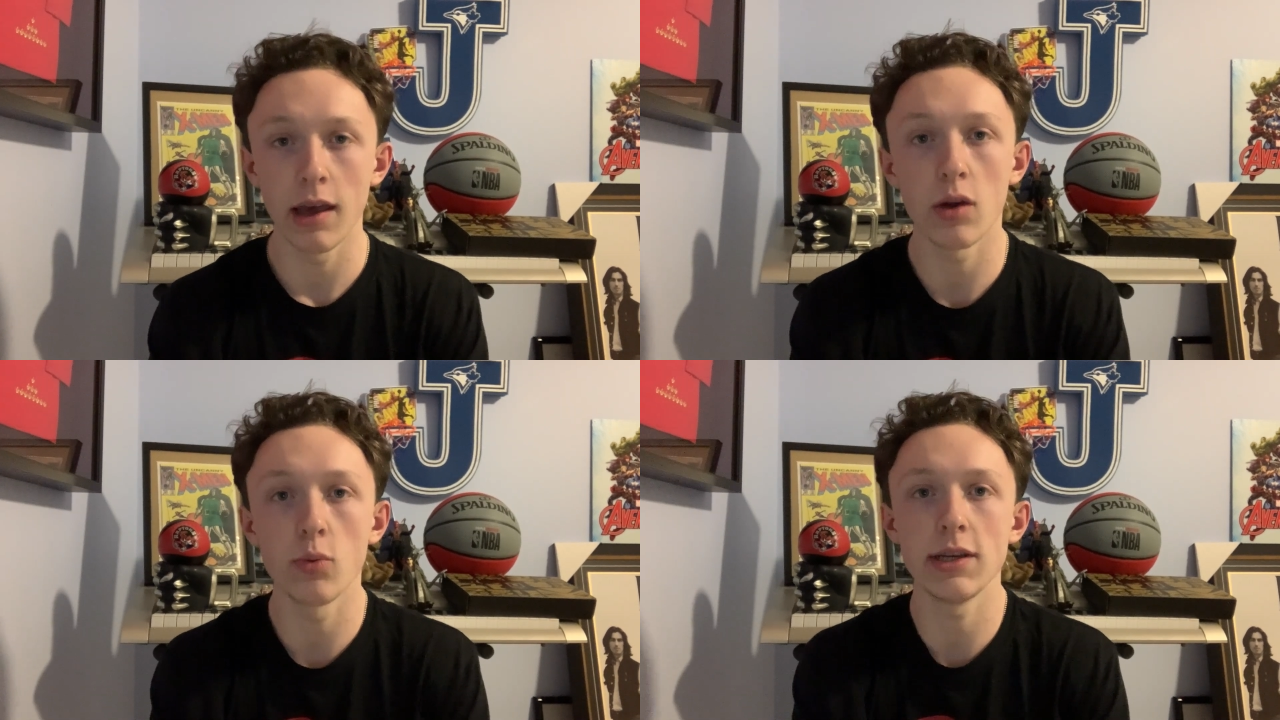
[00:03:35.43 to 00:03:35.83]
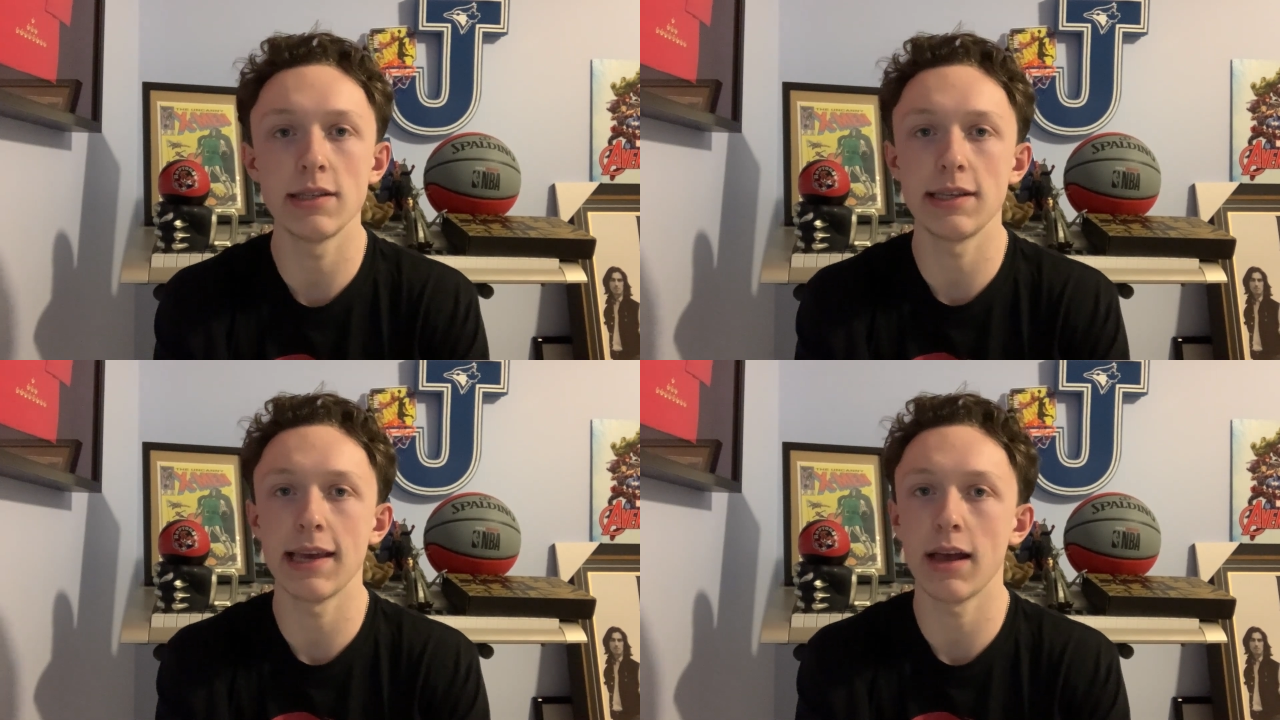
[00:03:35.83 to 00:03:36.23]
and we
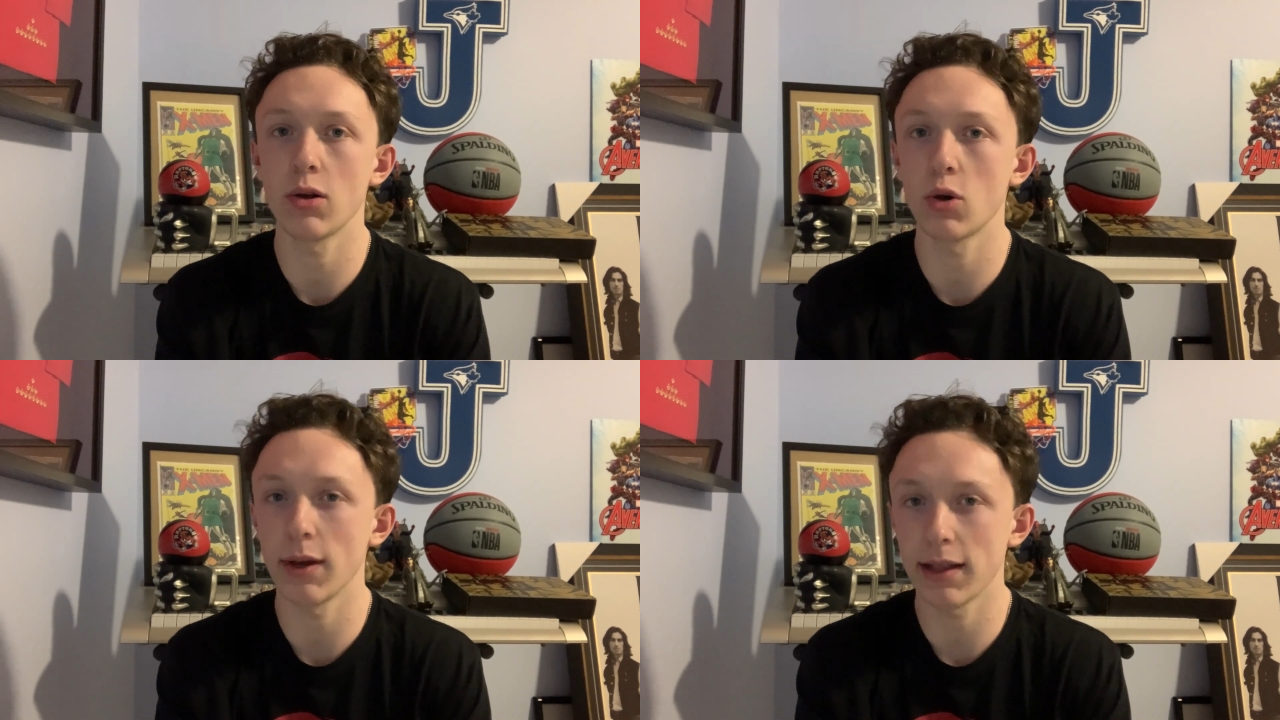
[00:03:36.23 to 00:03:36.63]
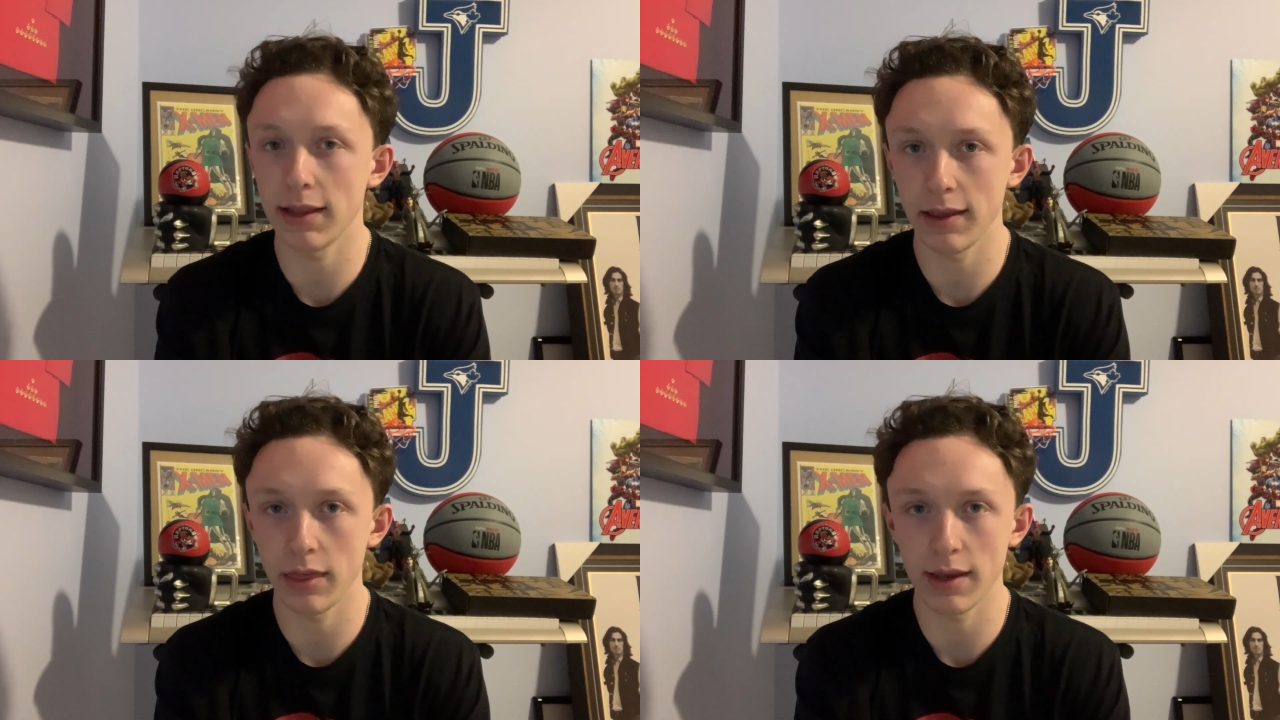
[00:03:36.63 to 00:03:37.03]
see how
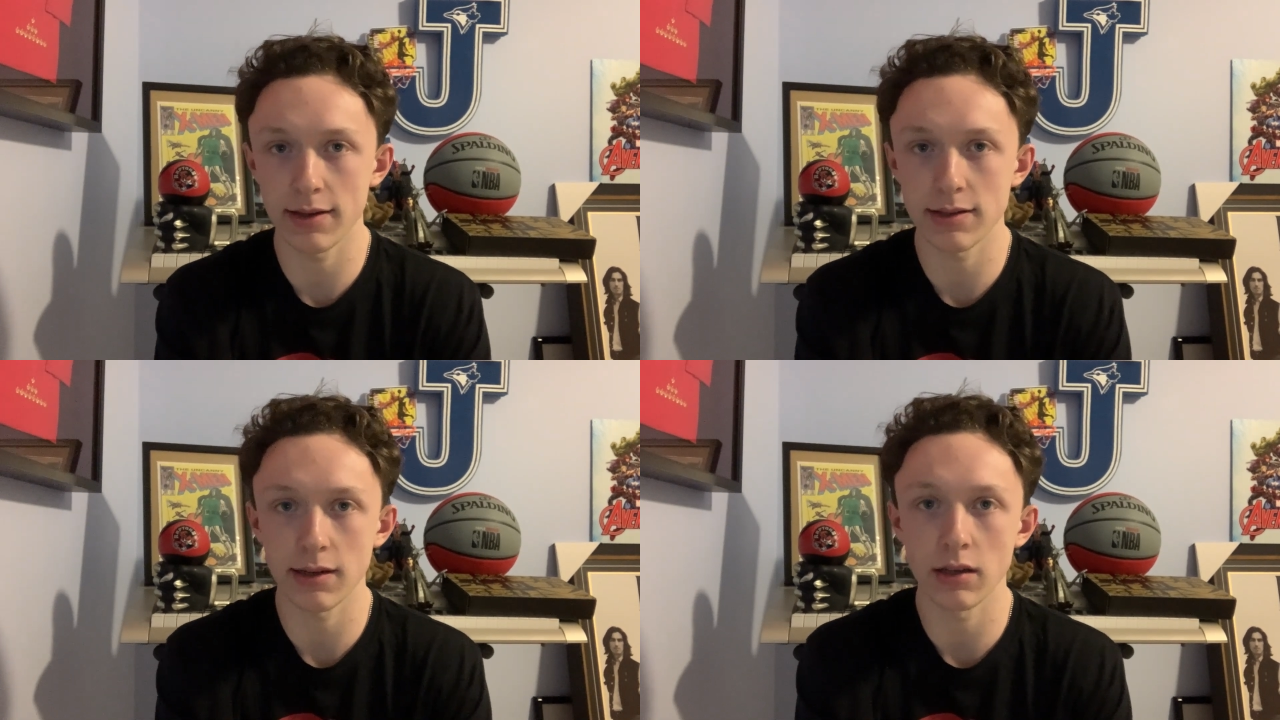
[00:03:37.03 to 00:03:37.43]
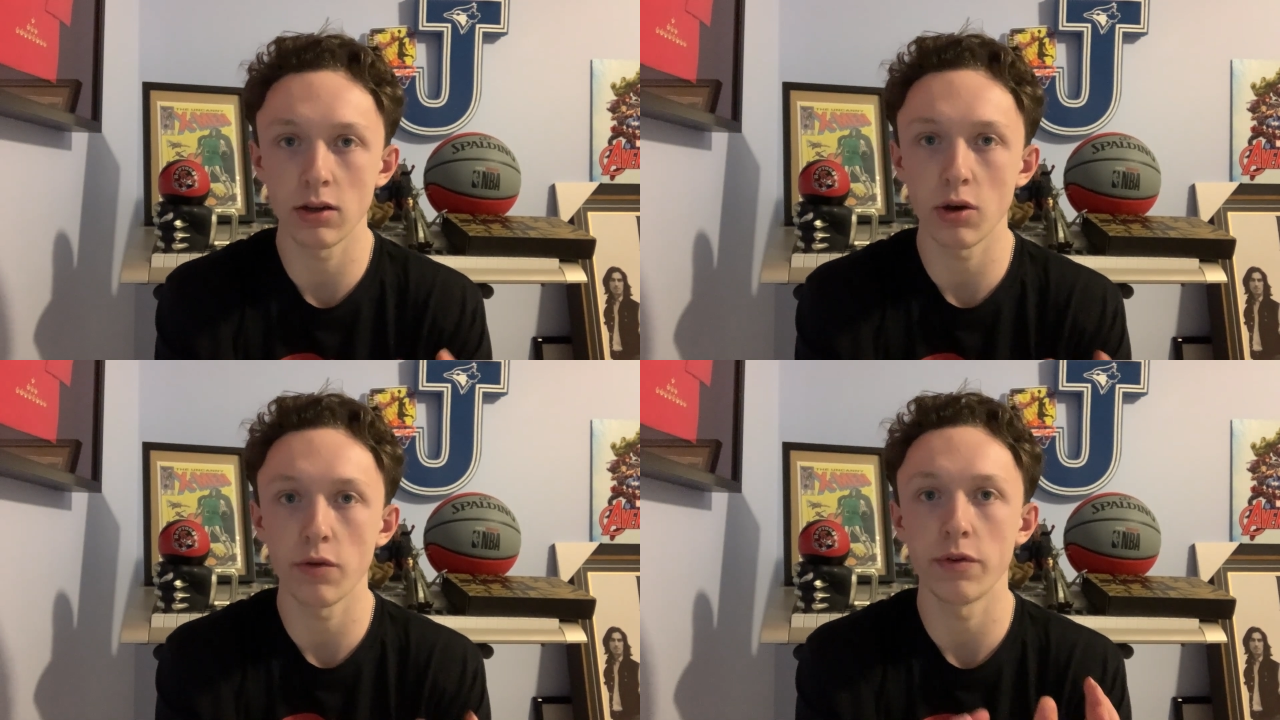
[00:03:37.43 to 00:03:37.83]
quickly things can
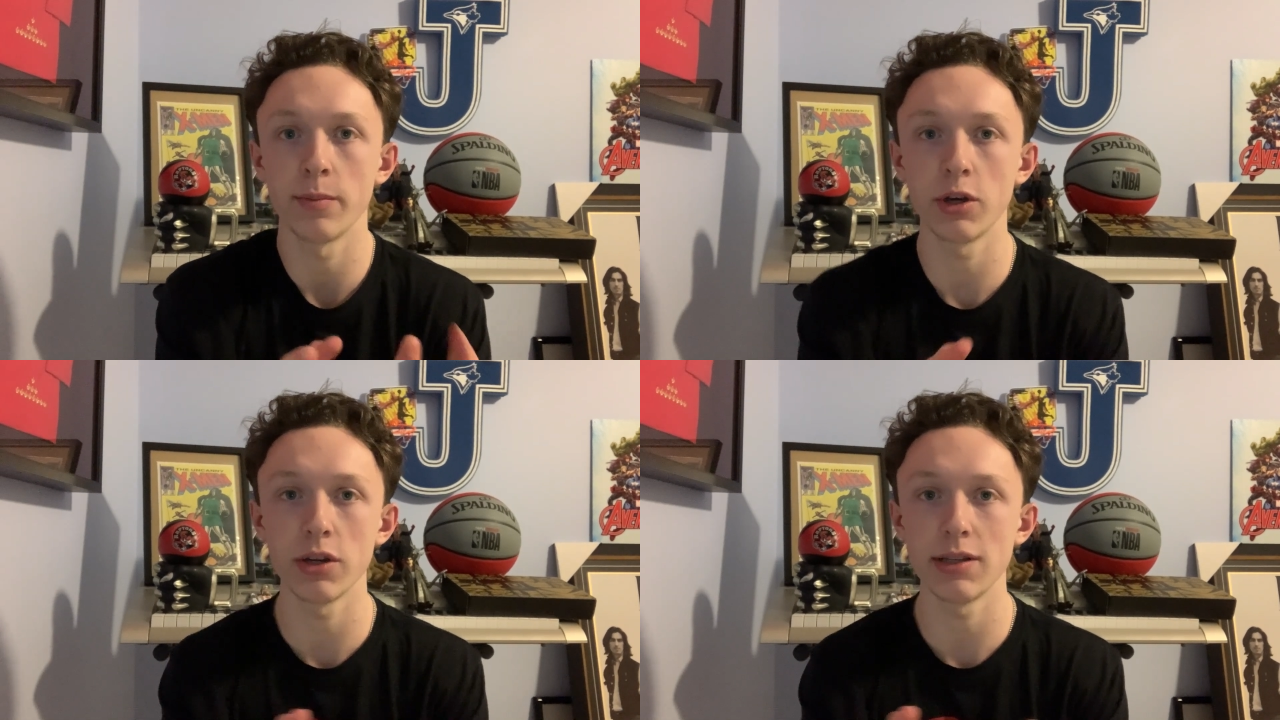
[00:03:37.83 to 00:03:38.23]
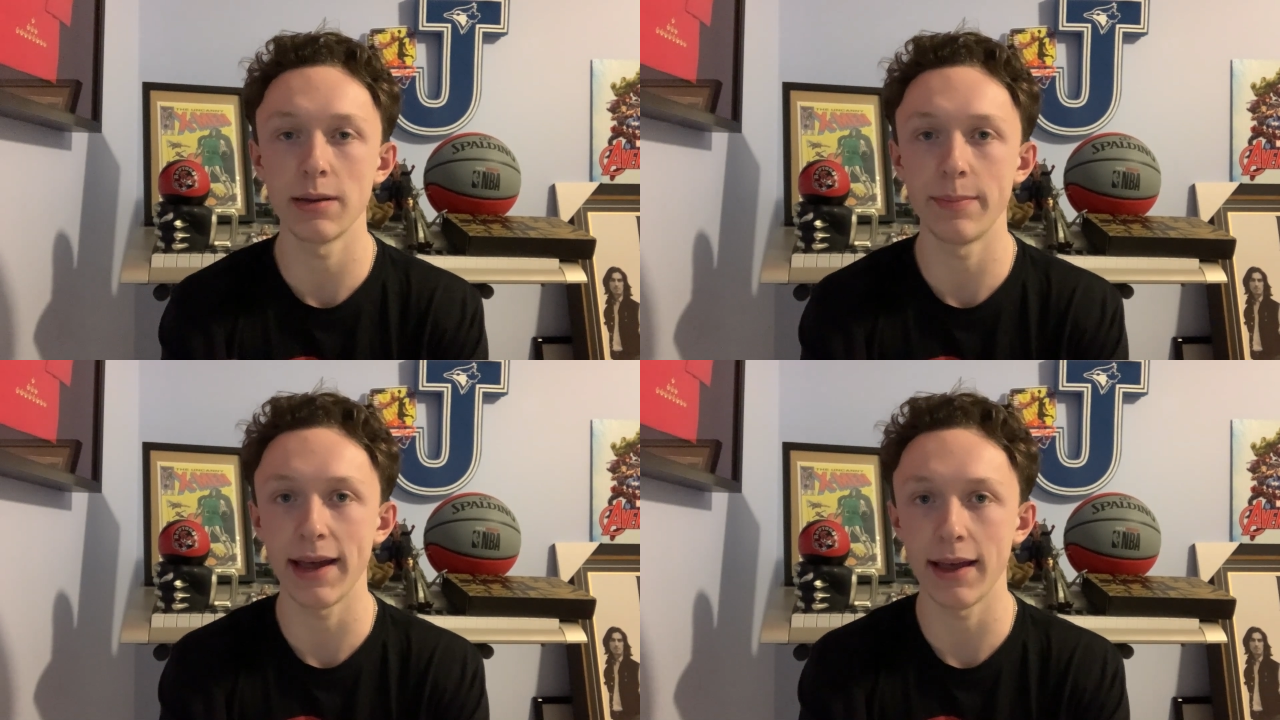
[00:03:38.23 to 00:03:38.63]
go from good to
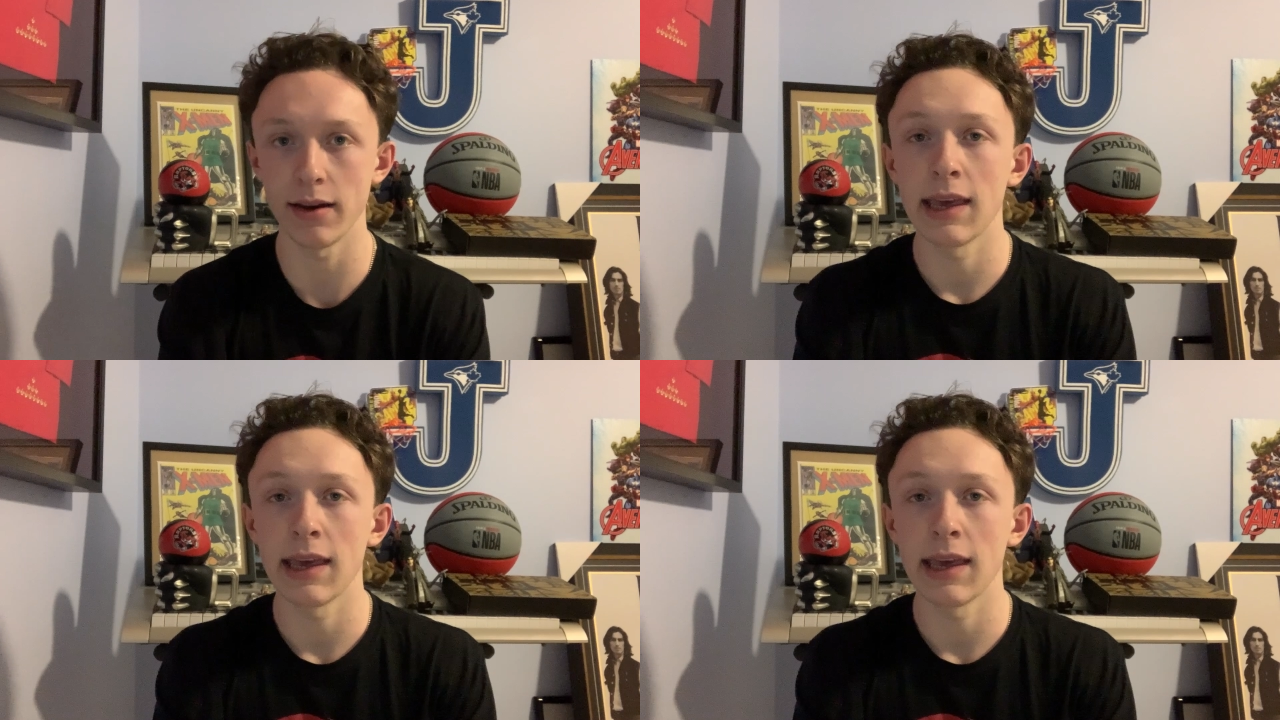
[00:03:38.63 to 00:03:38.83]
bad,